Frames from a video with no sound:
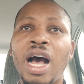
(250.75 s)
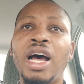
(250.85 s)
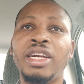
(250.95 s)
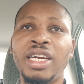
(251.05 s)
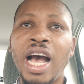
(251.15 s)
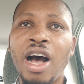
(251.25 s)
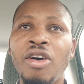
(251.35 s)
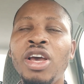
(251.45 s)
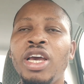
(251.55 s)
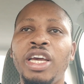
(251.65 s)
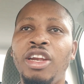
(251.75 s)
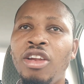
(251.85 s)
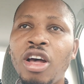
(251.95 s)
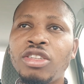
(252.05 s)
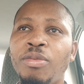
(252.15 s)
And now a
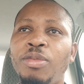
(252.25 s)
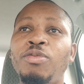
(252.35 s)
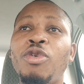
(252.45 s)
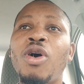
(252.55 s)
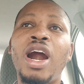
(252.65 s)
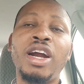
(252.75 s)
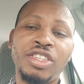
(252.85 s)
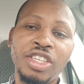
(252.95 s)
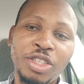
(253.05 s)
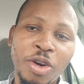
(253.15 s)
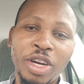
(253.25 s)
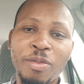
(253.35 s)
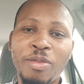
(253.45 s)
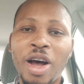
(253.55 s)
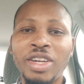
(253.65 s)
lot of people are still talking
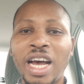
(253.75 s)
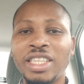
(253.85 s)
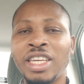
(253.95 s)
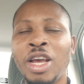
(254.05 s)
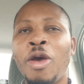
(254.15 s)
about that.